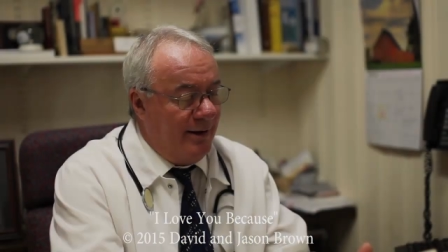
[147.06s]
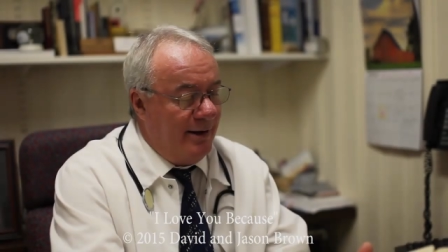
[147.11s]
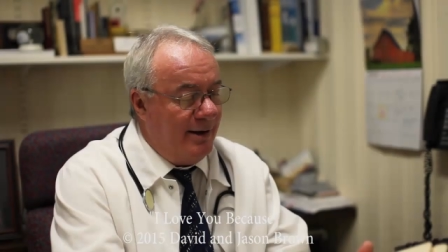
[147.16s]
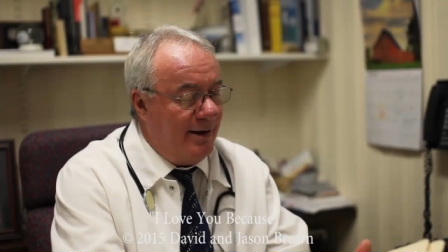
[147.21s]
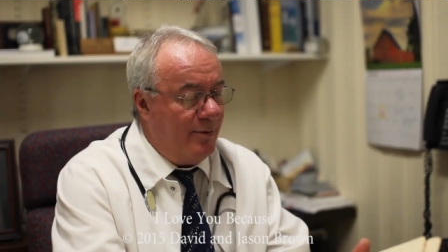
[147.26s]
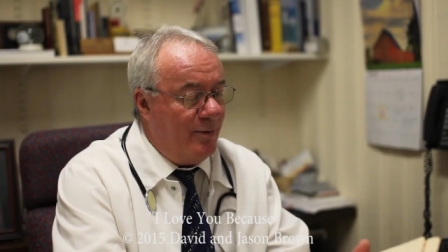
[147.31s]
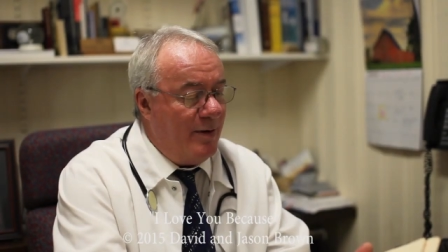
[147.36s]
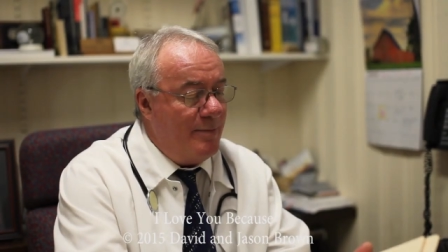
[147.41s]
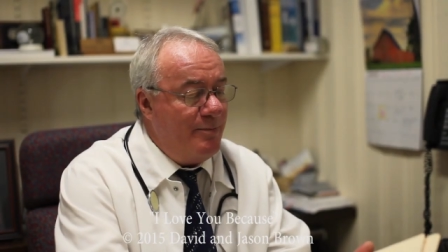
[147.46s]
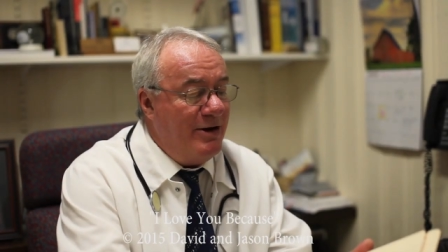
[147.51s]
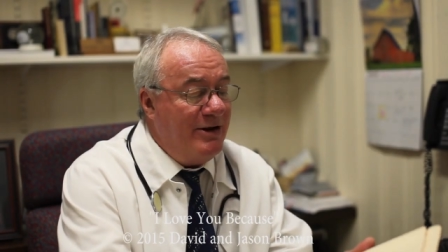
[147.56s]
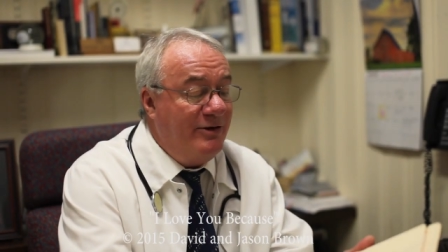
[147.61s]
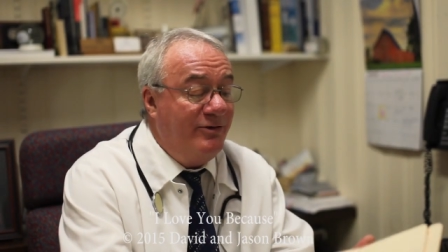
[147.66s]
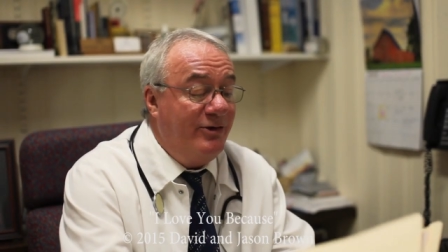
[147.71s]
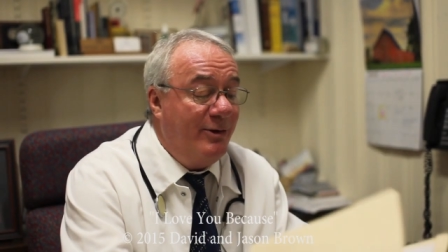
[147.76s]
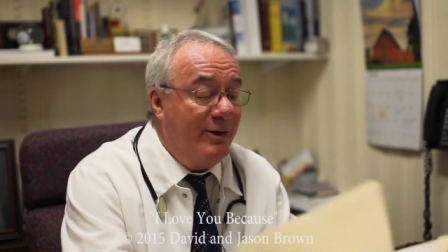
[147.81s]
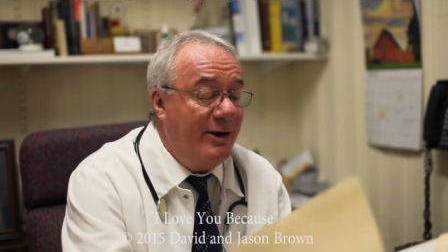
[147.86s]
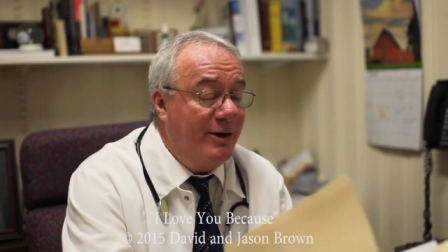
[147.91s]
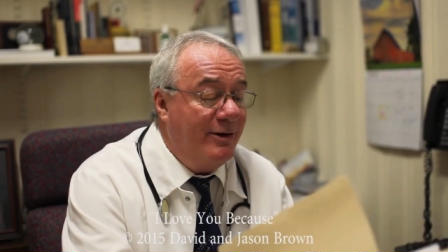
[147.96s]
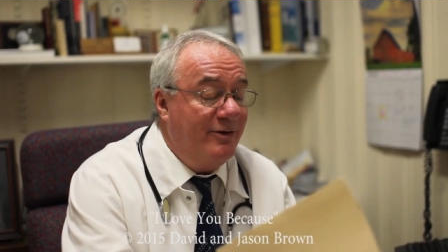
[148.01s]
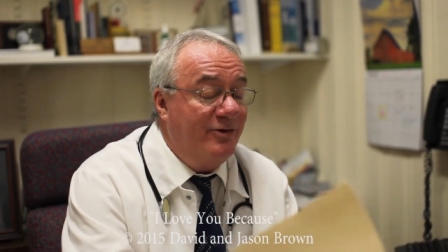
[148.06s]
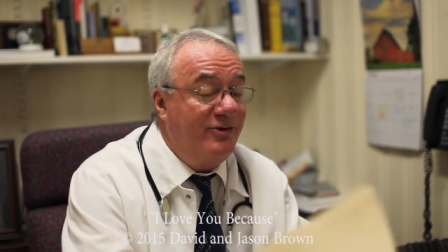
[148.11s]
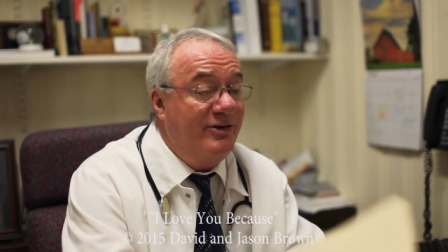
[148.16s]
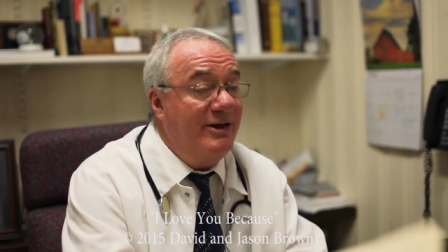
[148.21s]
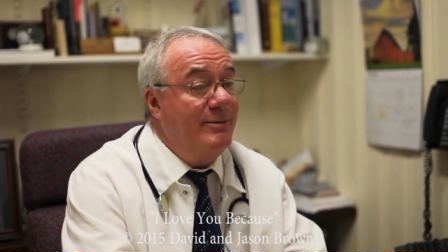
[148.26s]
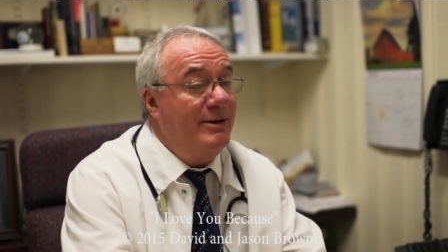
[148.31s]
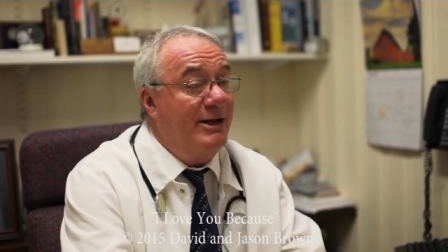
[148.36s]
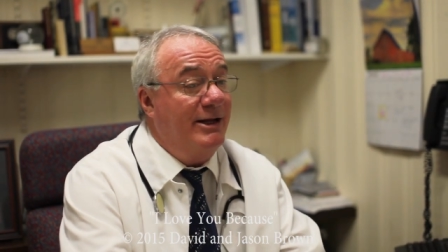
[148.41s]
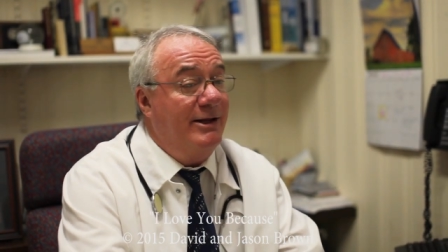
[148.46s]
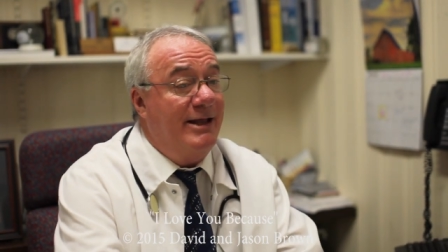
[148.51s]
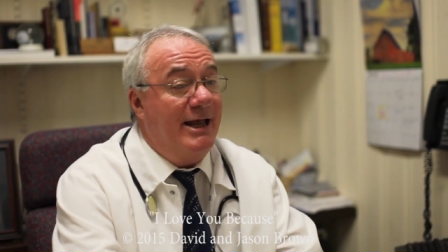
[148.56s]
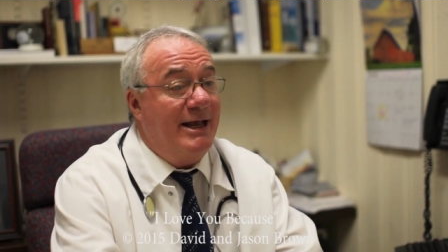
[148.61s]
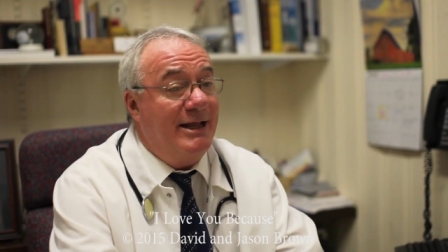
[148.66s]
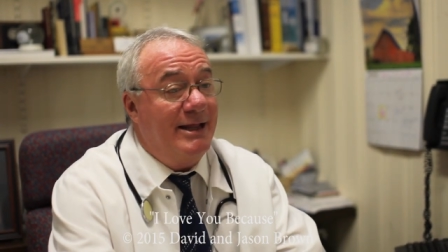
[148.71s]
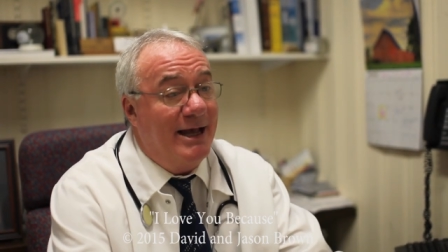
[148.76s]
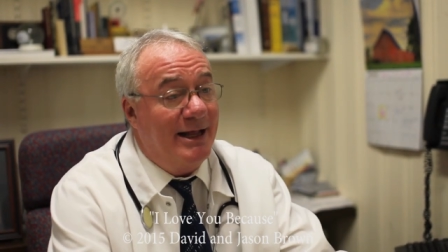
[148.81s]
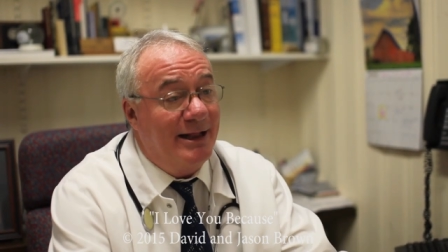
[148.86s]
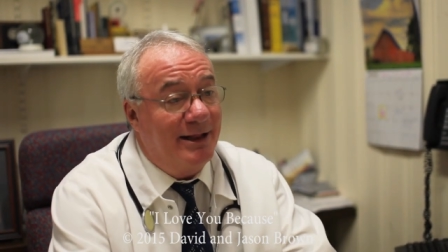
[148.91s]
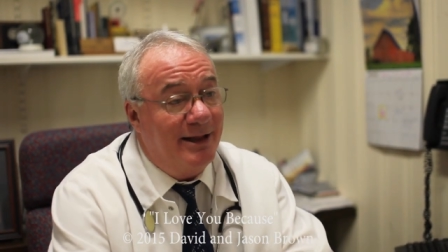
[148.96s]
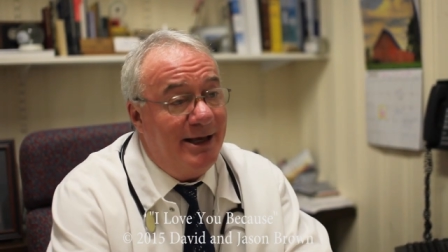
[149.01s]
Oh, what brings you here to see me today,
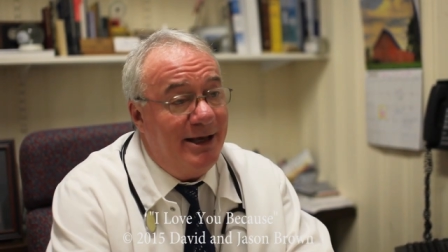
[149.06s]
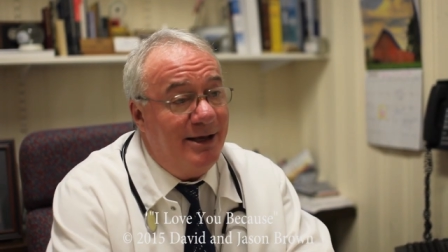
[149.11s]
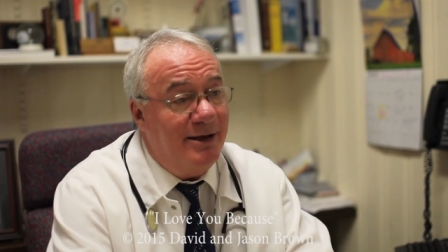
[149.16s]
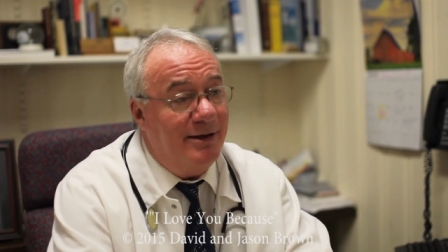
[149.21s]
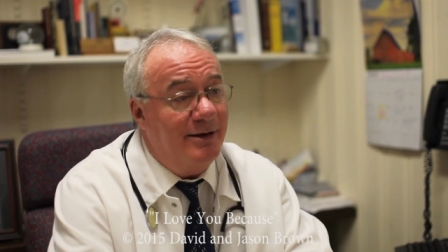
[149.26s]
Natalie?